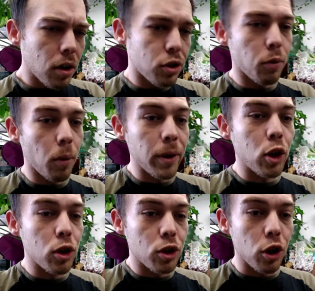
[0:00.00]
So what we
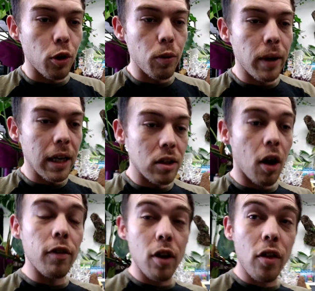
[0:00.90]
could do is
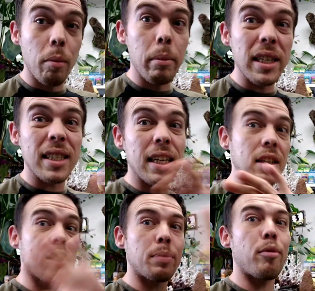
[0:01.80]
I've got the
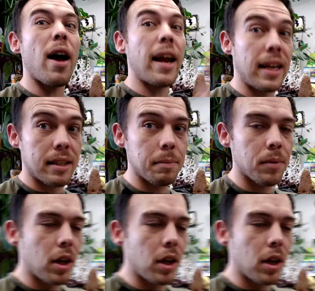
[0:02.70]
misting sprays,